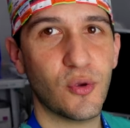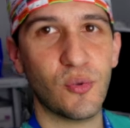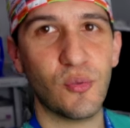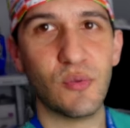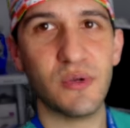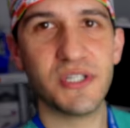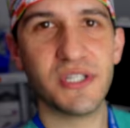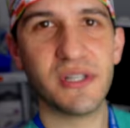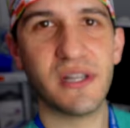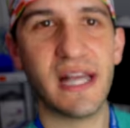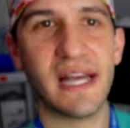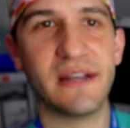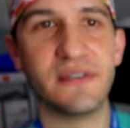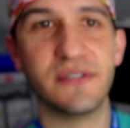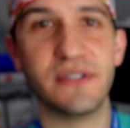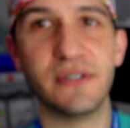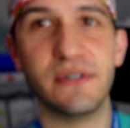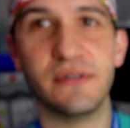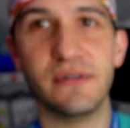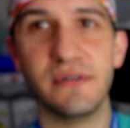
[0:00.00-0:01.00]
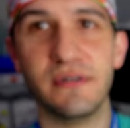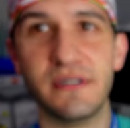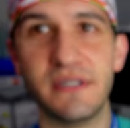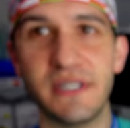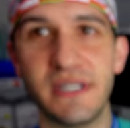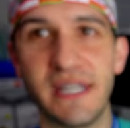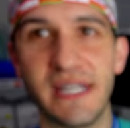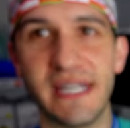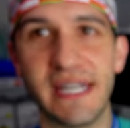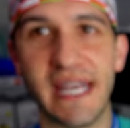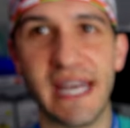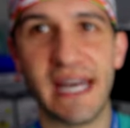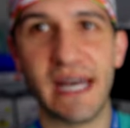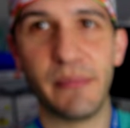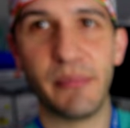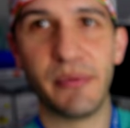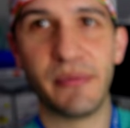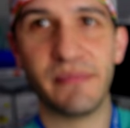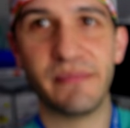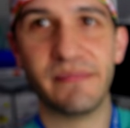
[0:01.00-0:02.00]
which allows you to then
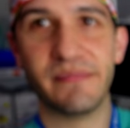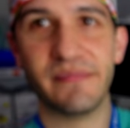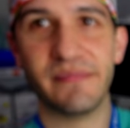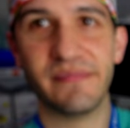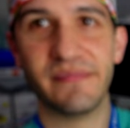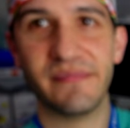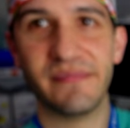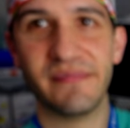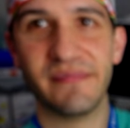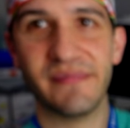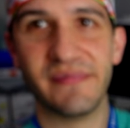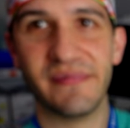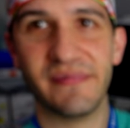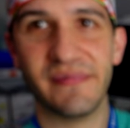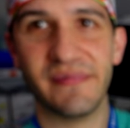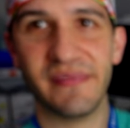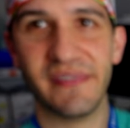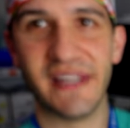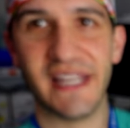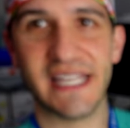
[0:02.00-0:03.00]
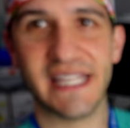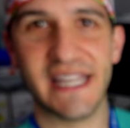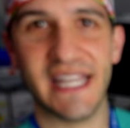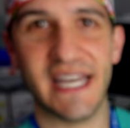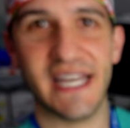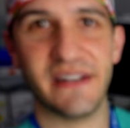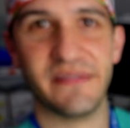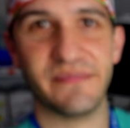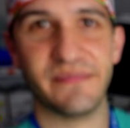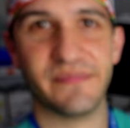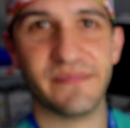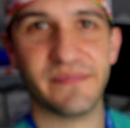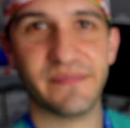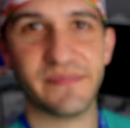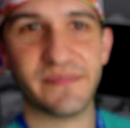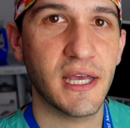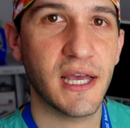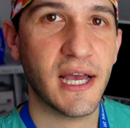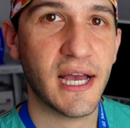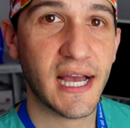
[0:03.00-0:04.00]
cap like that.
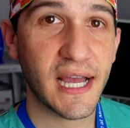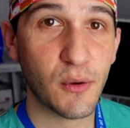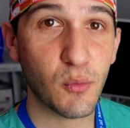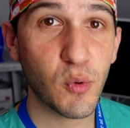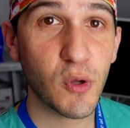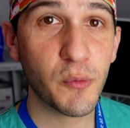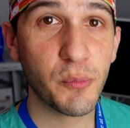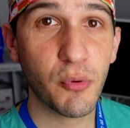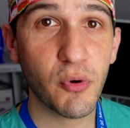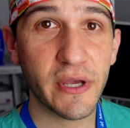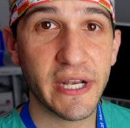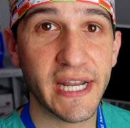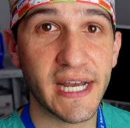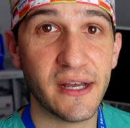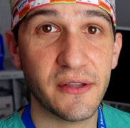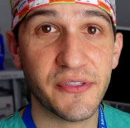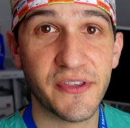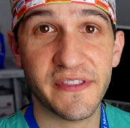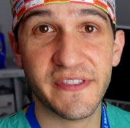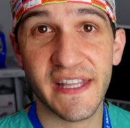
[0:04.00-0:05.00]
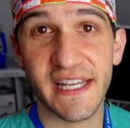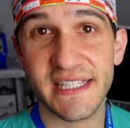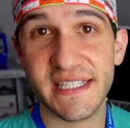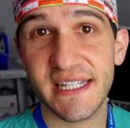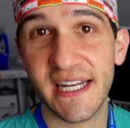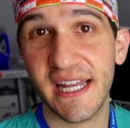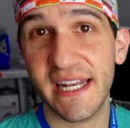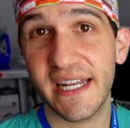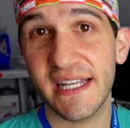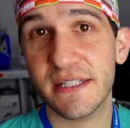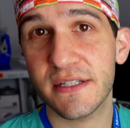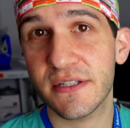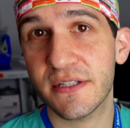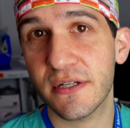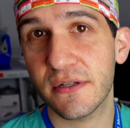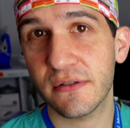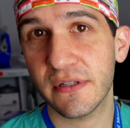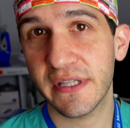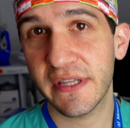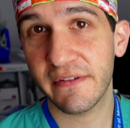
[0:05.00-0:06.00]
I will point out that that's not
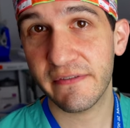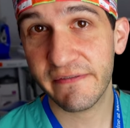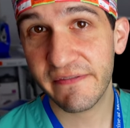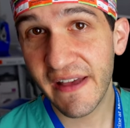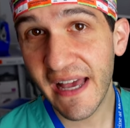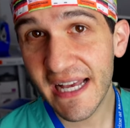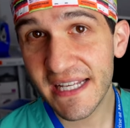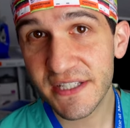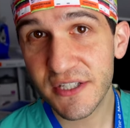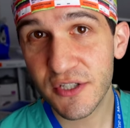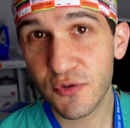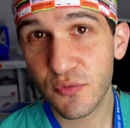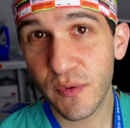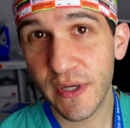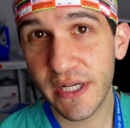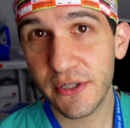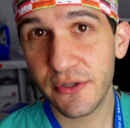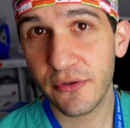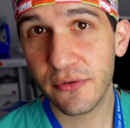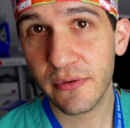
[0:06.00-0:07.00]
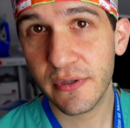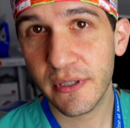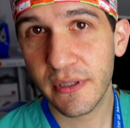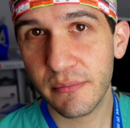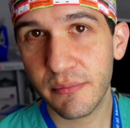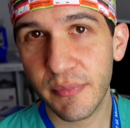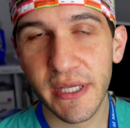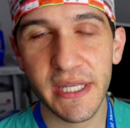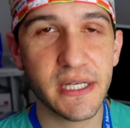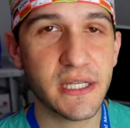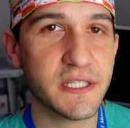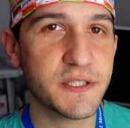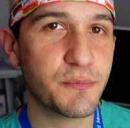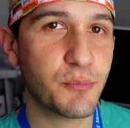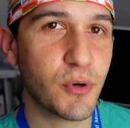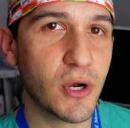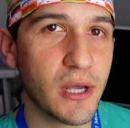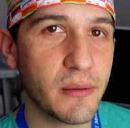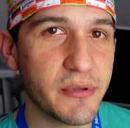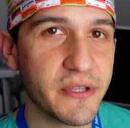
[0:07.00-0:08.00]
necessarily the fastest way to do it, but it's
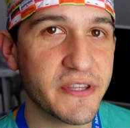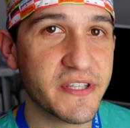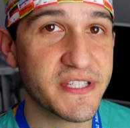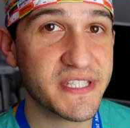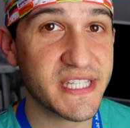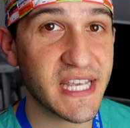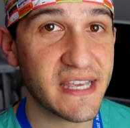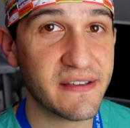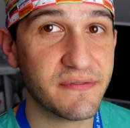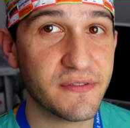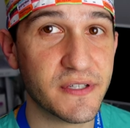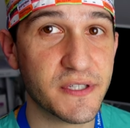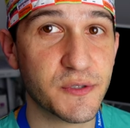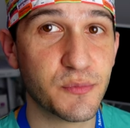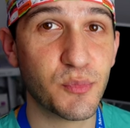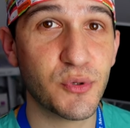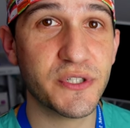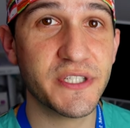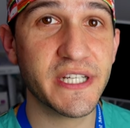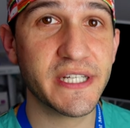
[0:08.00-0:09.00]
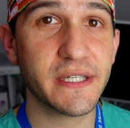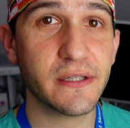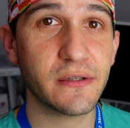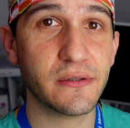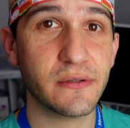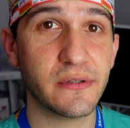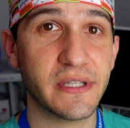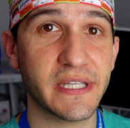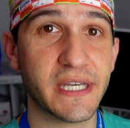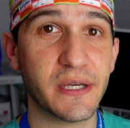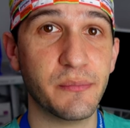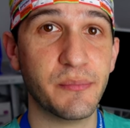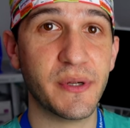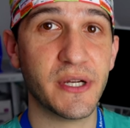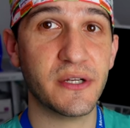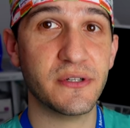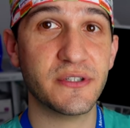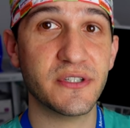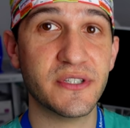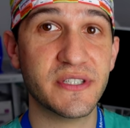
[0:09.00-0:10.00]
probably the safest, particularly
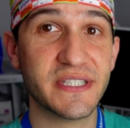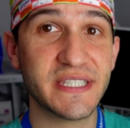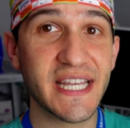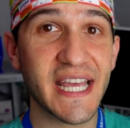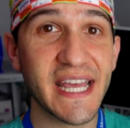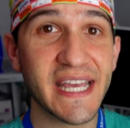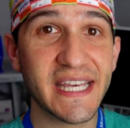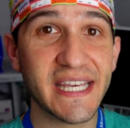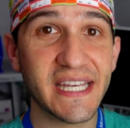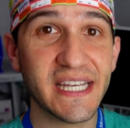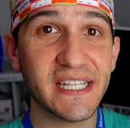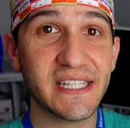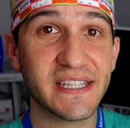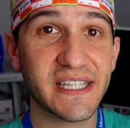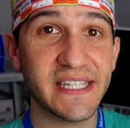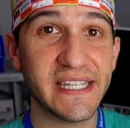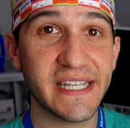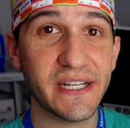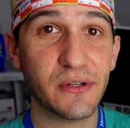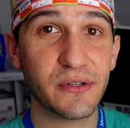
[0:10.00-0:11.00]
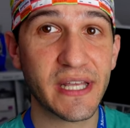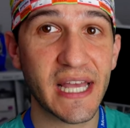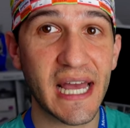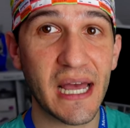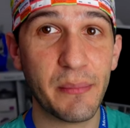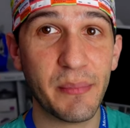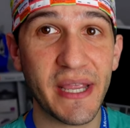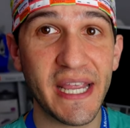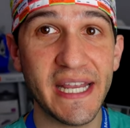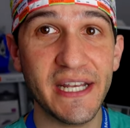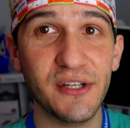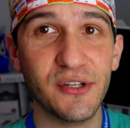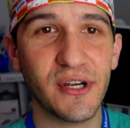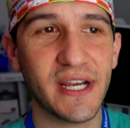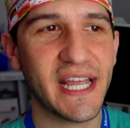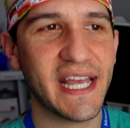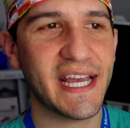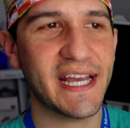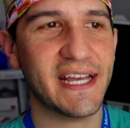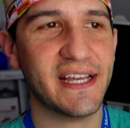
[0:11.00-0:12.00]
compared to taking the needle cap in your
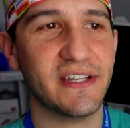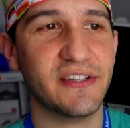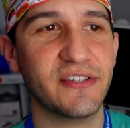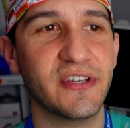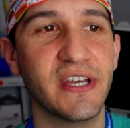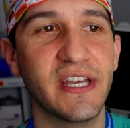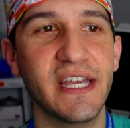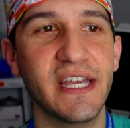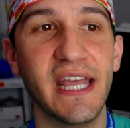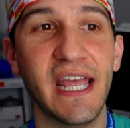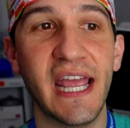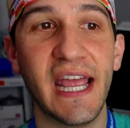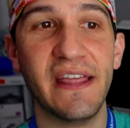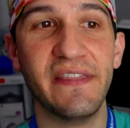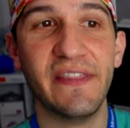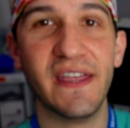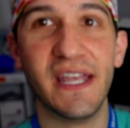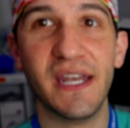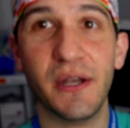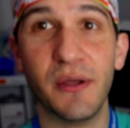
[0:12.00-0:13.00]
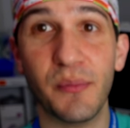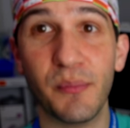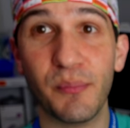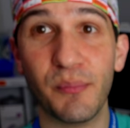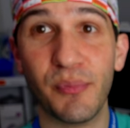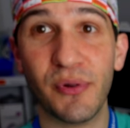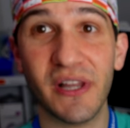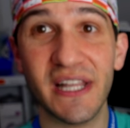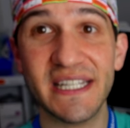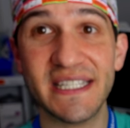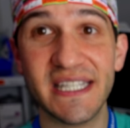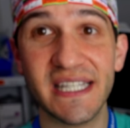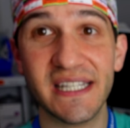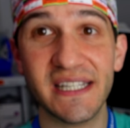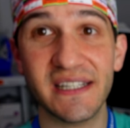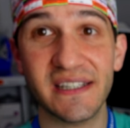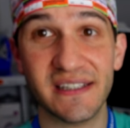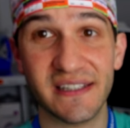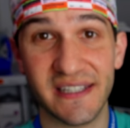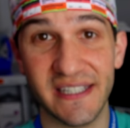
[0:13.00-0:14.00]
hand and then
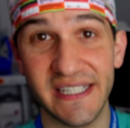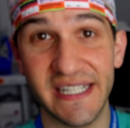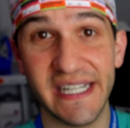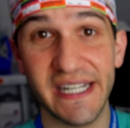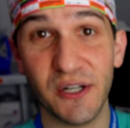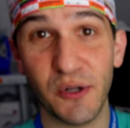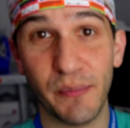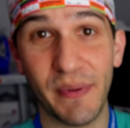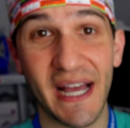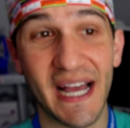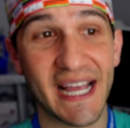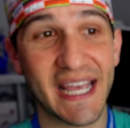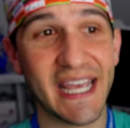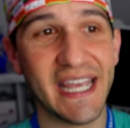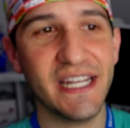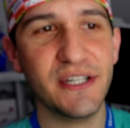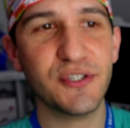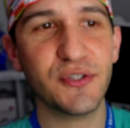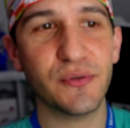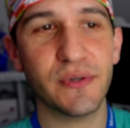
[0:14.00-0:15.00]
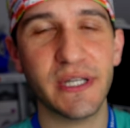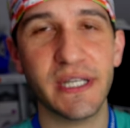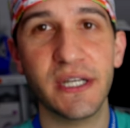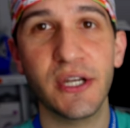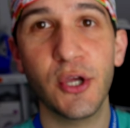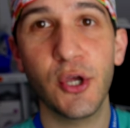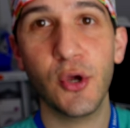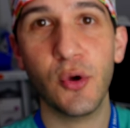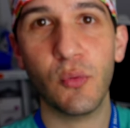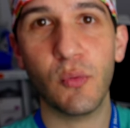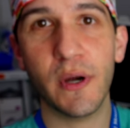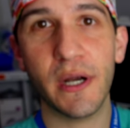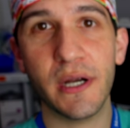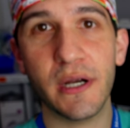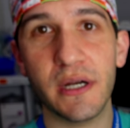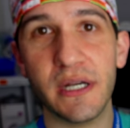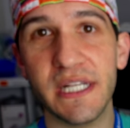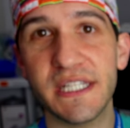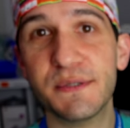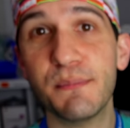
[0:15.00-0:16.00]
placing the needle back into it,
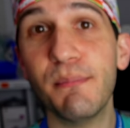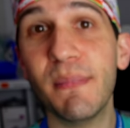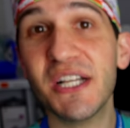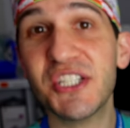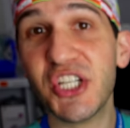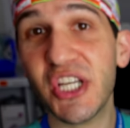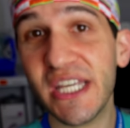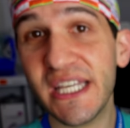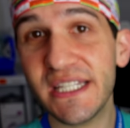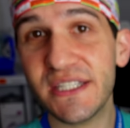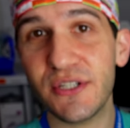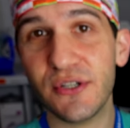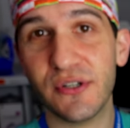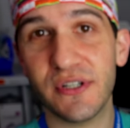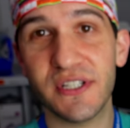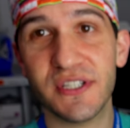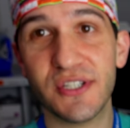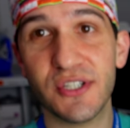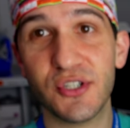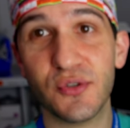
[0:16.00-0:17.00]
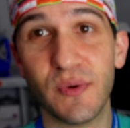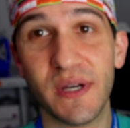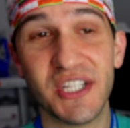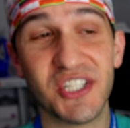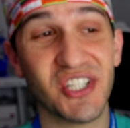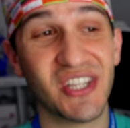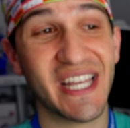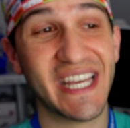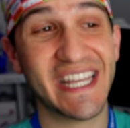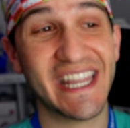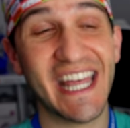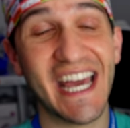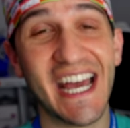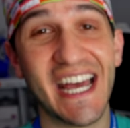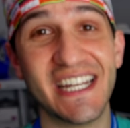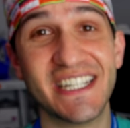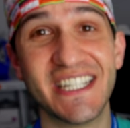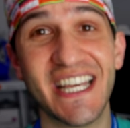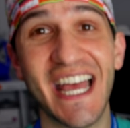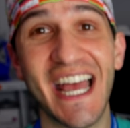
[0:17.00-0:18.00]
where it's much easier in a situation like
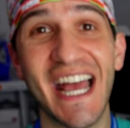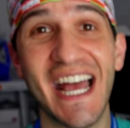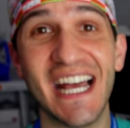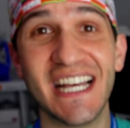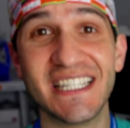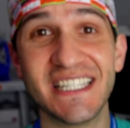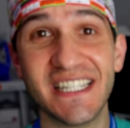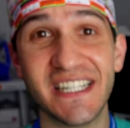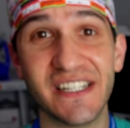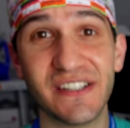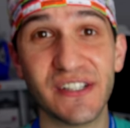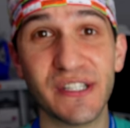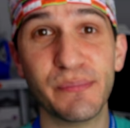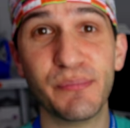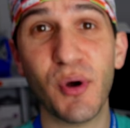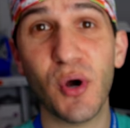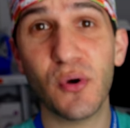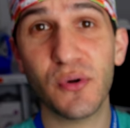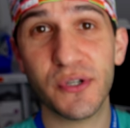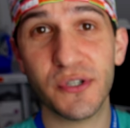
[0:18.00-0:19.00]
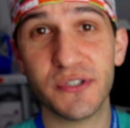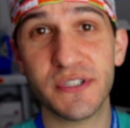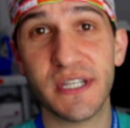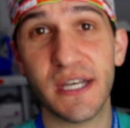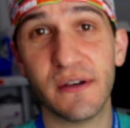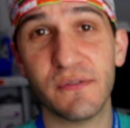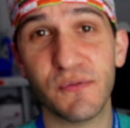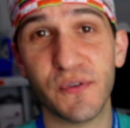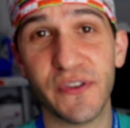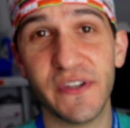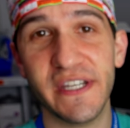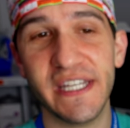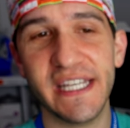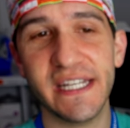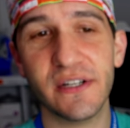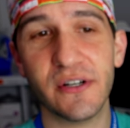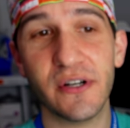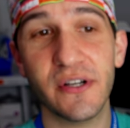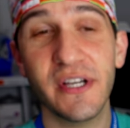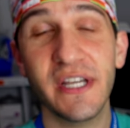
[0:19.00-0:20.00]
that to accidentally poke yourself with the
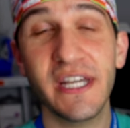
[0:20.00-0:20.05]
needle.